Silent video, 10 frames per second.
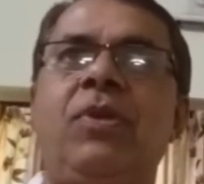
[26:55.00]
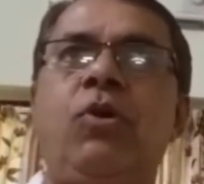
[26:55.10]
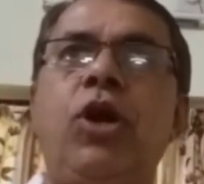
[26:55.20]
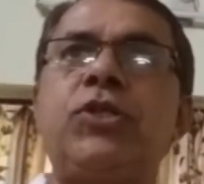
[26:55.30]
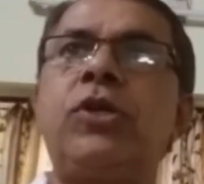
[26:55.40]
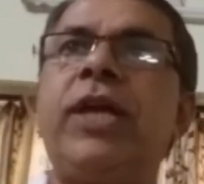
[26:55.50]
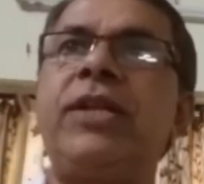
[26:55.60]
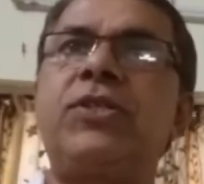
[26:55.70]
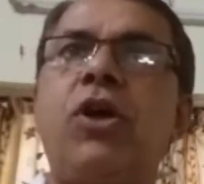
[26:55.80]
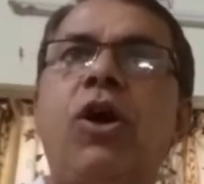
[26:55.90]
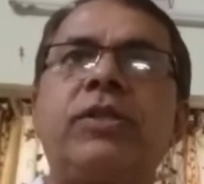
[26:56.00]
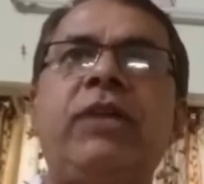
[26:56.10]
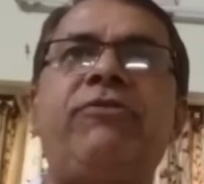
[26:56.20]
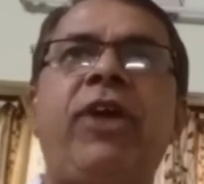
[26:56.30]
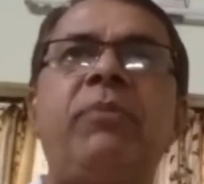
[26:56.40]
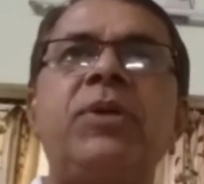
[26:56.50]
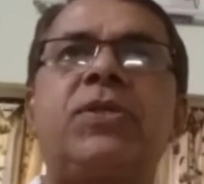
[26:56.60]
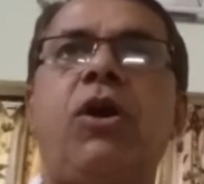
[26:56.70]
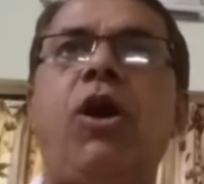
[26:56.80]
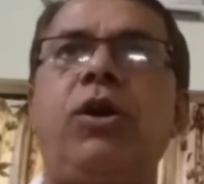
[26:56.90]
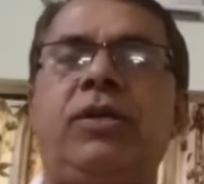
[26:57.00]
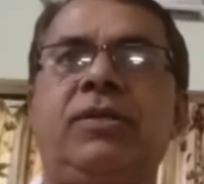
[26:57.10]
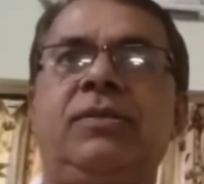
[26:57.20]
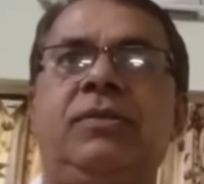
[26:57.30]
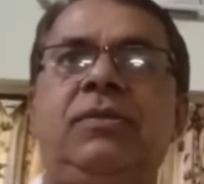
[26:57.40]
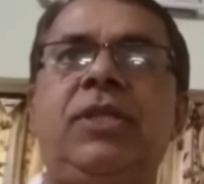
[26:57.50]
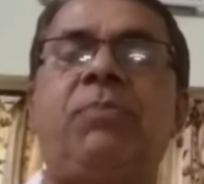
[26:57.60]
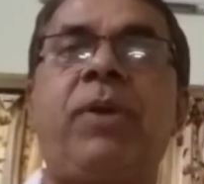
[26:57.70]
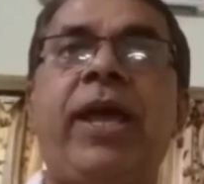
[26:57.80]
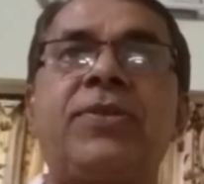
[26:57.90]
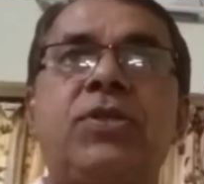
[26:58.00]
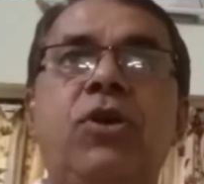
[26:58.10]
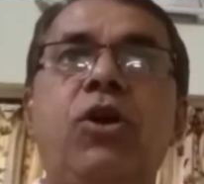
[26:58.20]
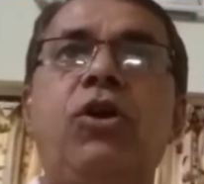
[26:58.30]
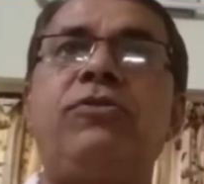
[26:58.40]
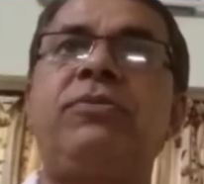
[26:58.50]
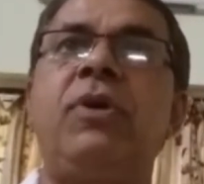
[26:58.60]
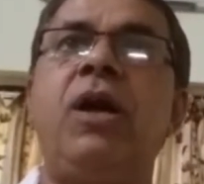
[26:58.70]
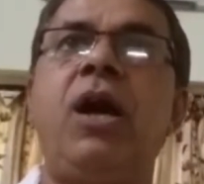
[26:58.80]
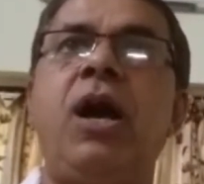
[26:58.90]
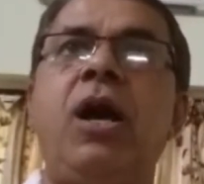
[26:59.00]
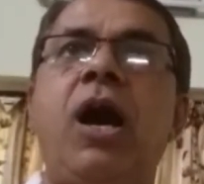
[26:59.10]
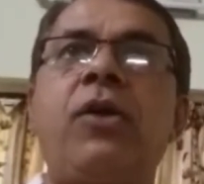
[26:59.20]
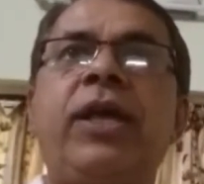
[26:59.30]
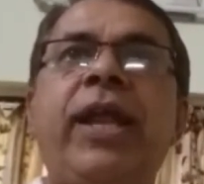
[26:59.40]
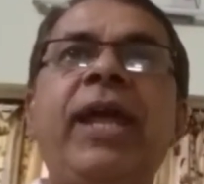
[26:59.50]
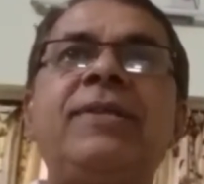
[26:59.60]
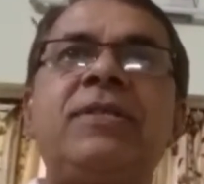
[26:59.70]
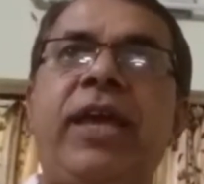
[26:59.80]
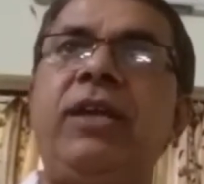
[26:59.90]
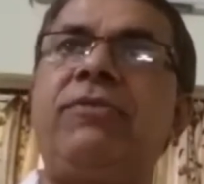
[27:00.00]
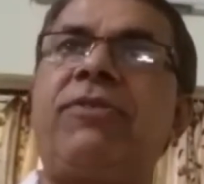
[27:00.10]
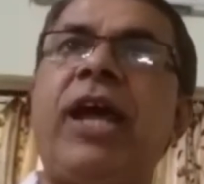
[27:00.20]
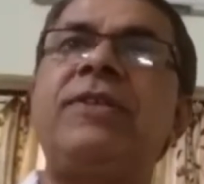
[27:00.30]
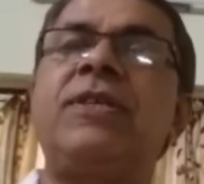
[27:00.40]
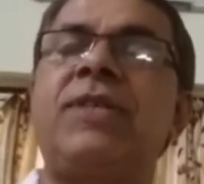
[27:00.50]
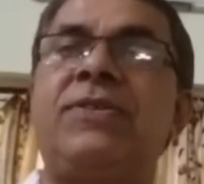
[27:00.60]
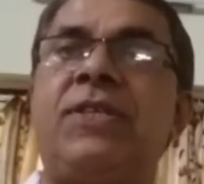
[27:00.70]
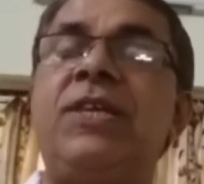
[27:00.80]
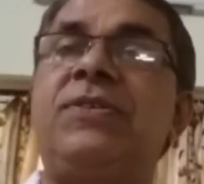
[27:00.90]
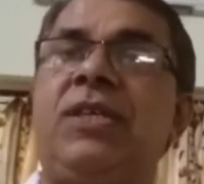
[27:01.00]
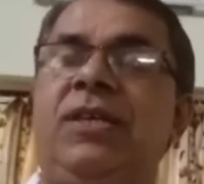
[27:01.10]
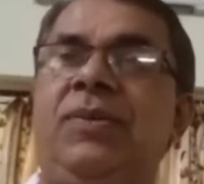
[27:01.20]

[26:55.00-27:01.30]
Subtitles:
Also that song, that famous song, that prayer song of our great Saint Francis Assisi,